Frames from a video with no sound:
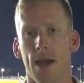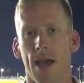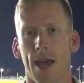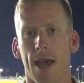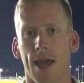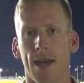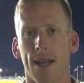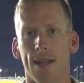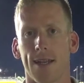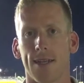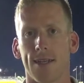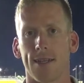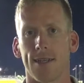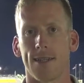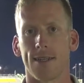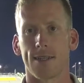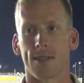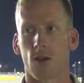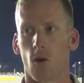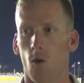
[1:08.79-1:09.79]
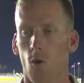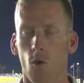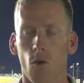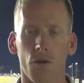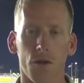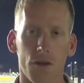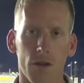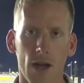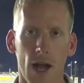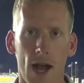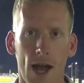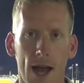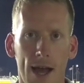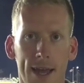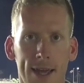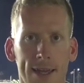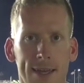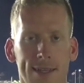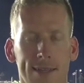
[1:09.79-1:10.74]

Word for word: and he's an older guy.